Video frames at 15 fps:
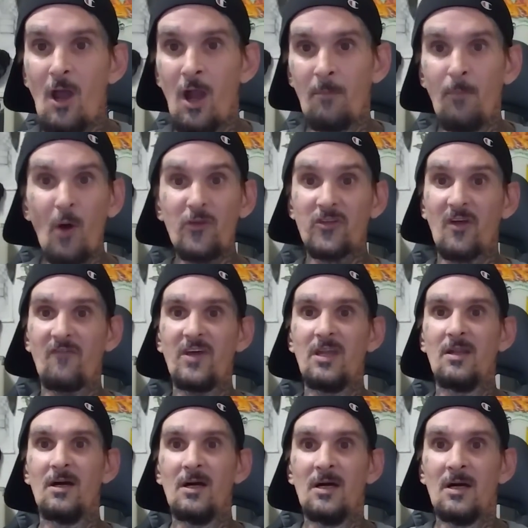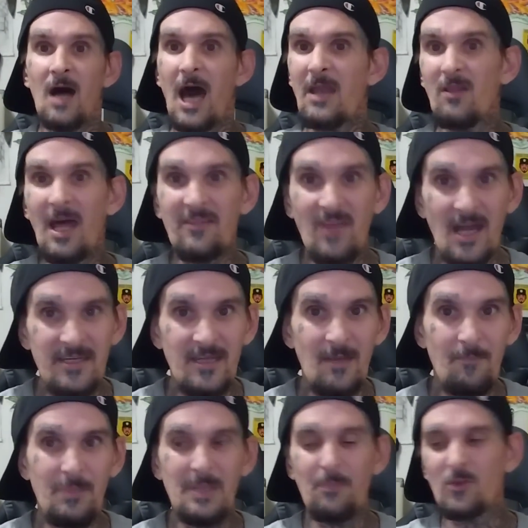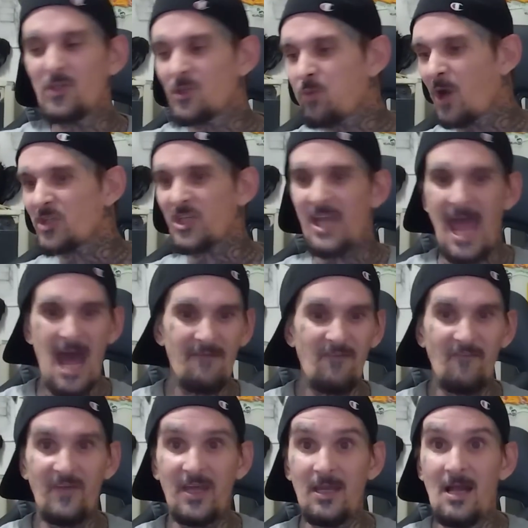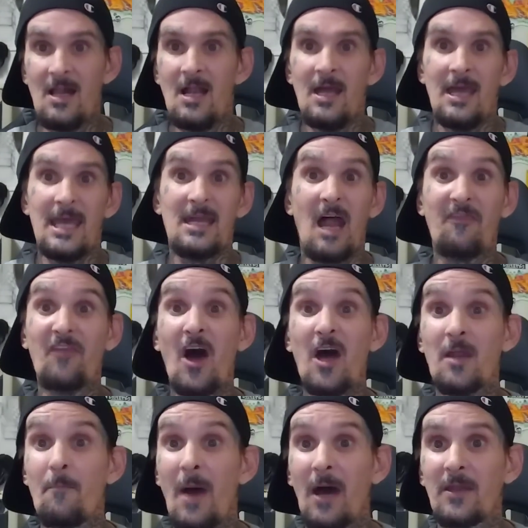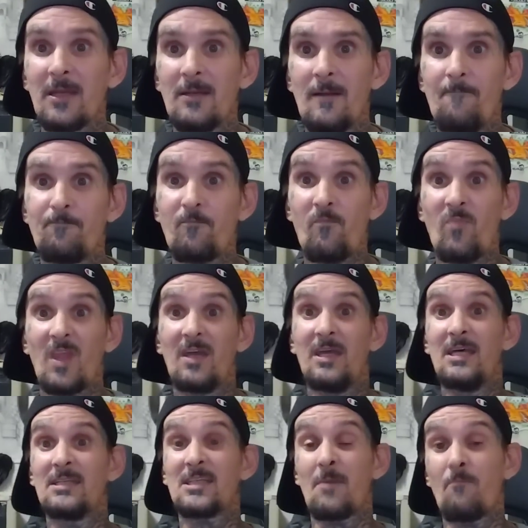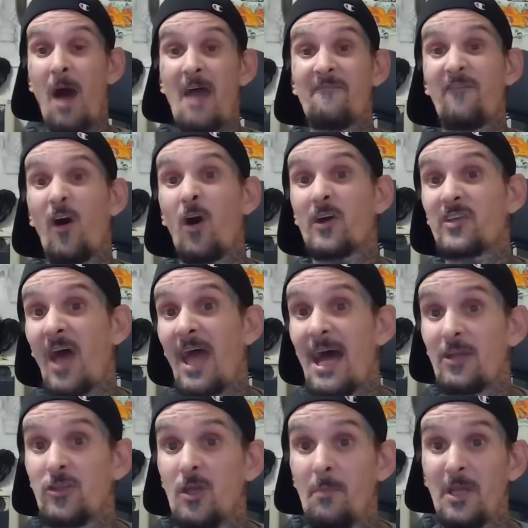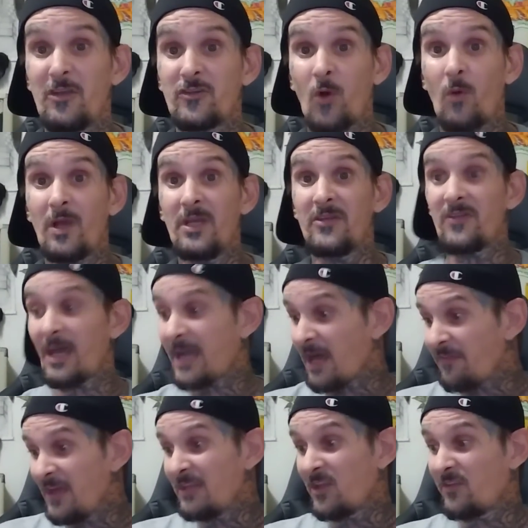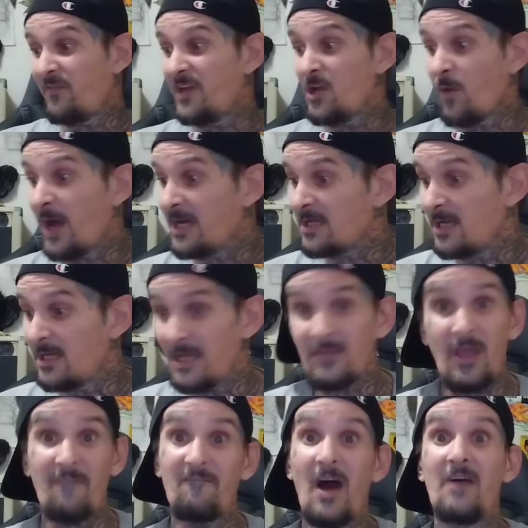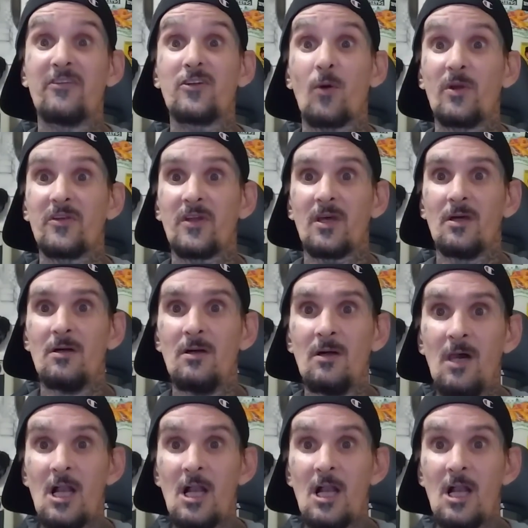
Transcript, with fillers: Or most of it. I don't like the idea of people just watching half of it. And I thought about it is it my fault because I add too many stories? Like, I think this video ha has like five stories in it.